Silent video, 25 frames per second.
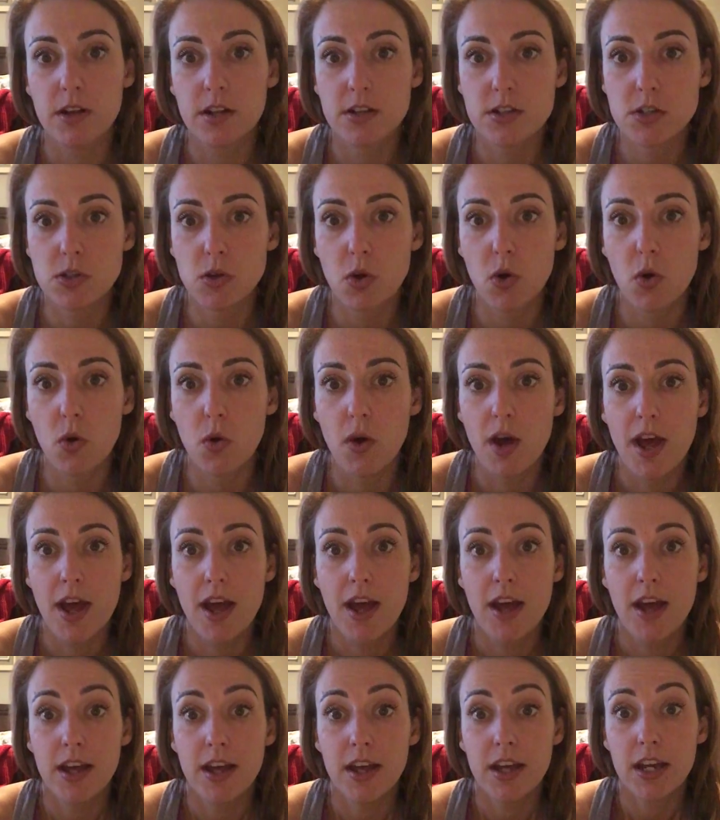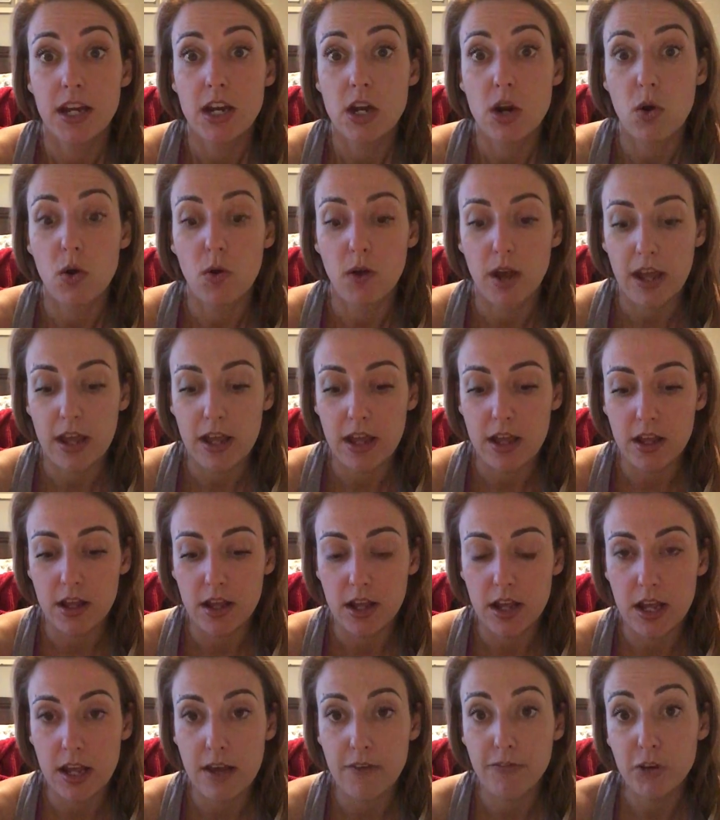So, you know,
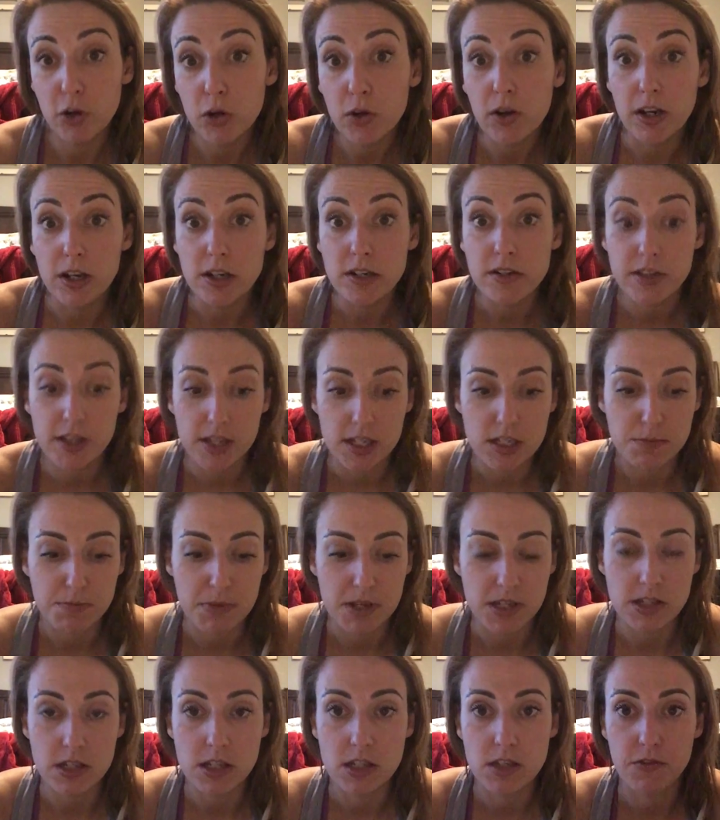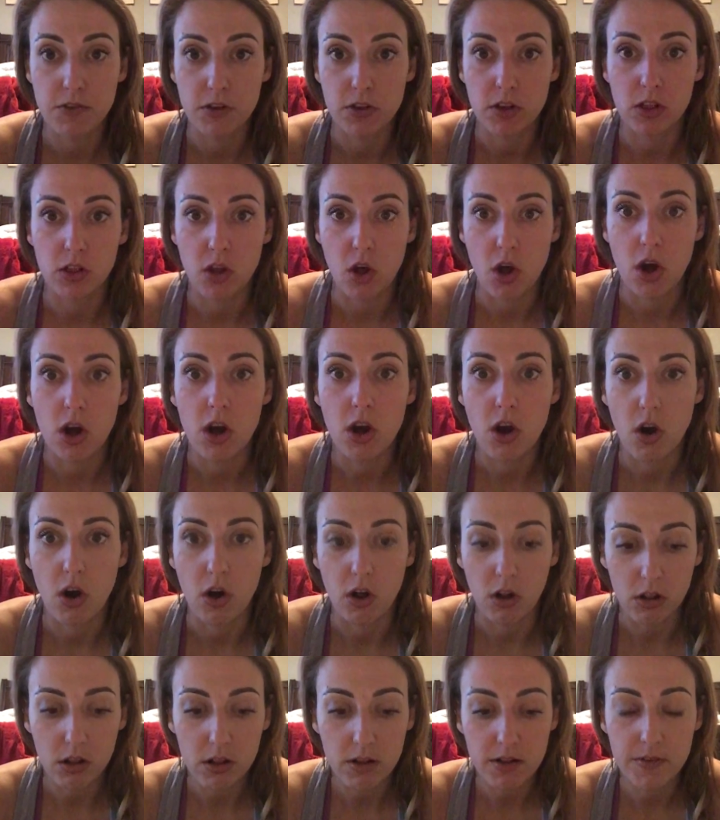if you're in this business for the long
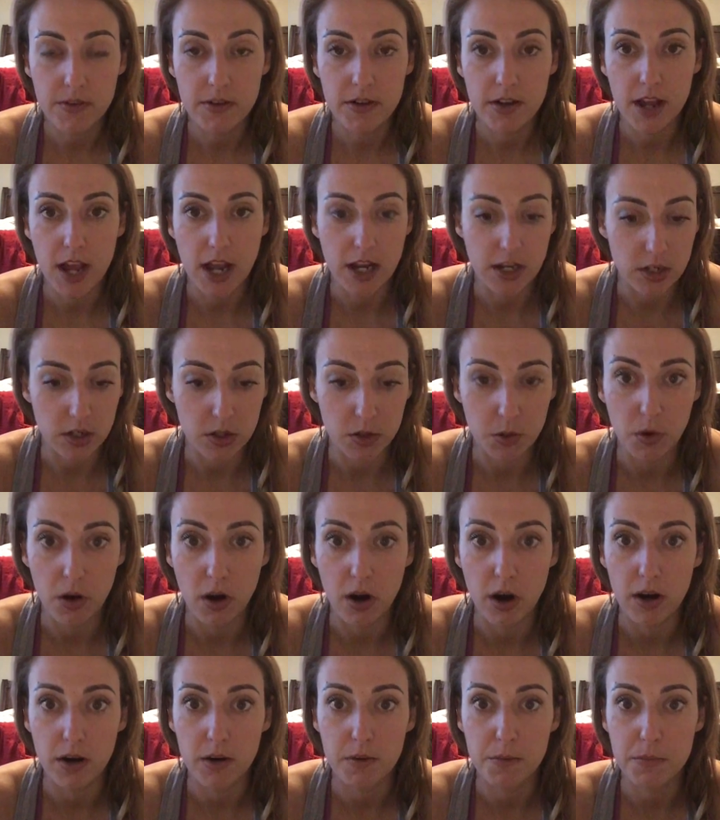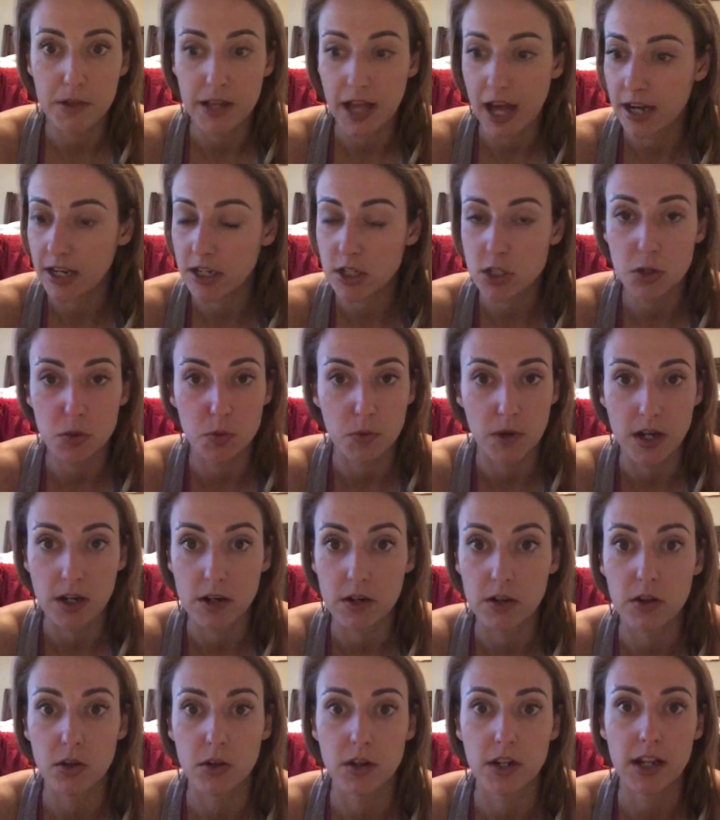haul and you are planning to
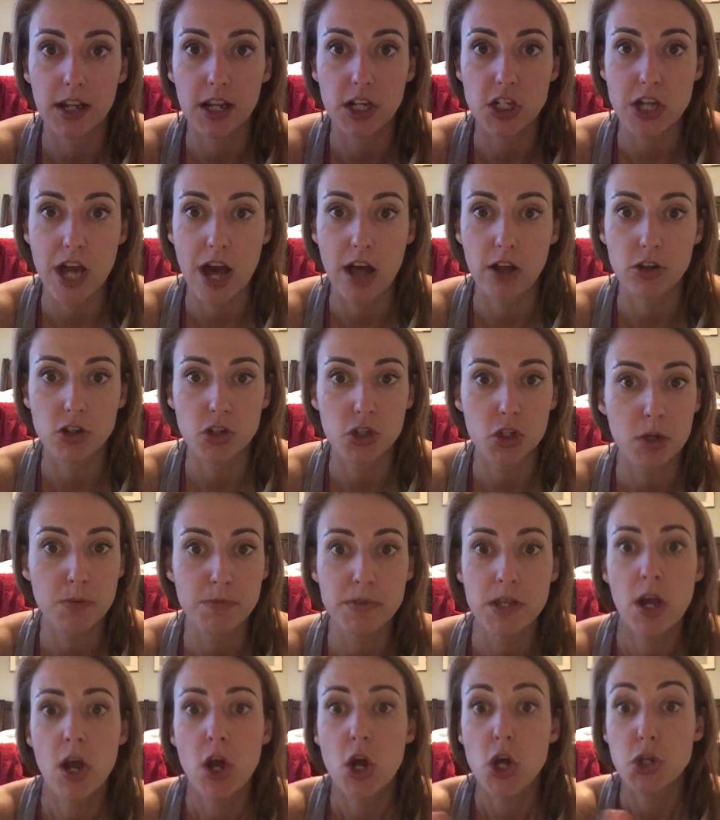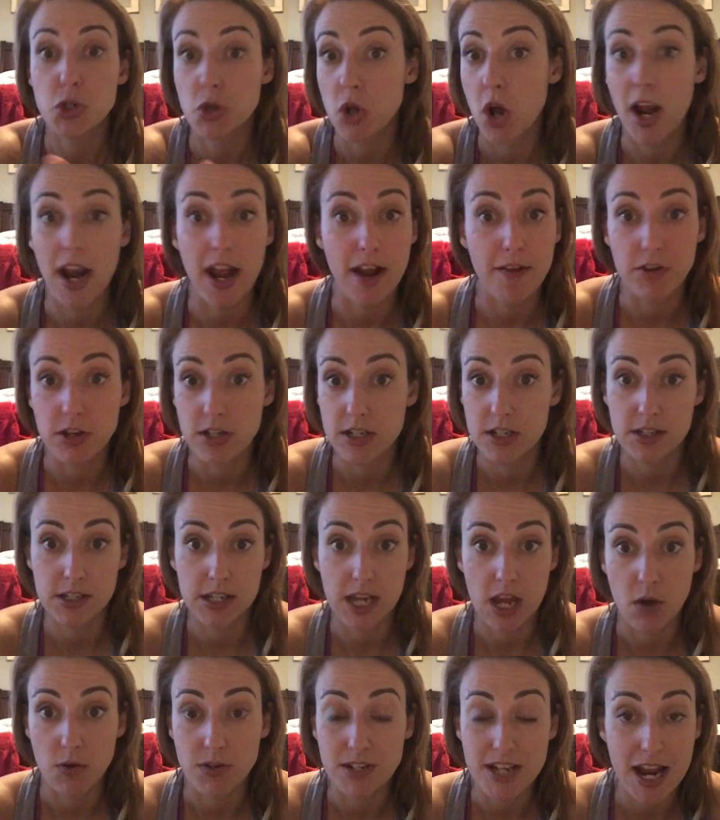run 30-day challenge groups, do not ever
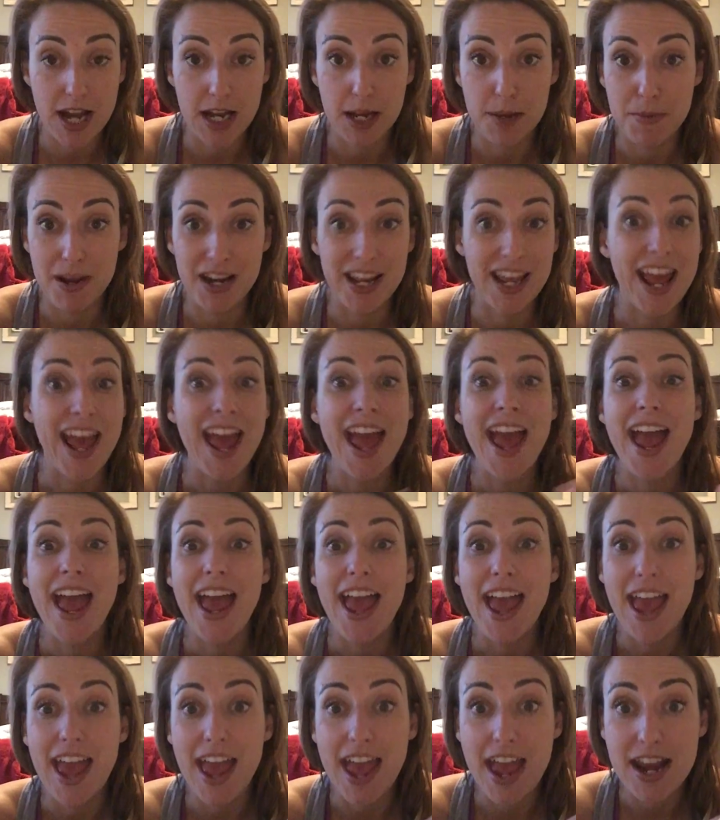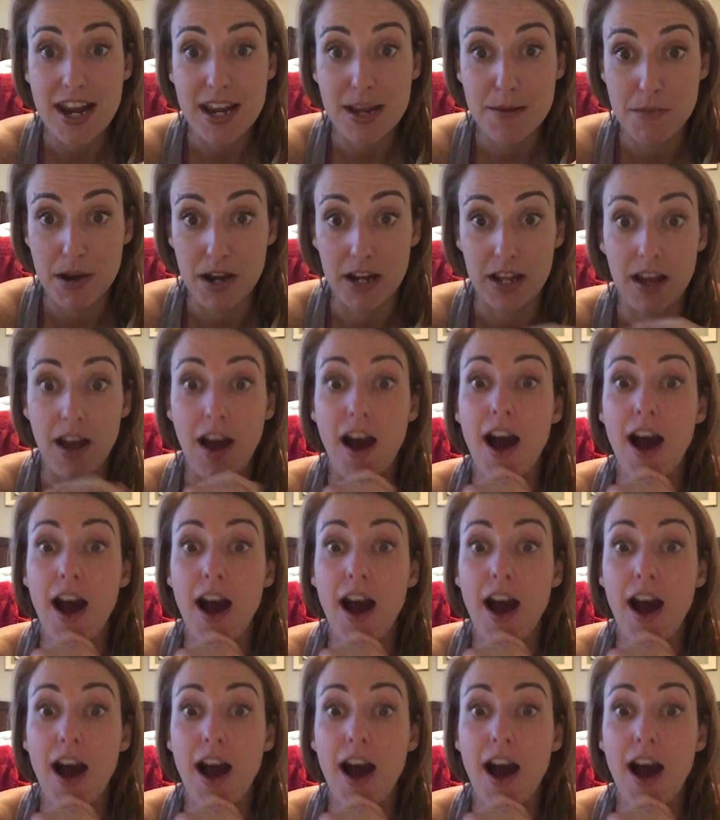discount anybody. Anybody.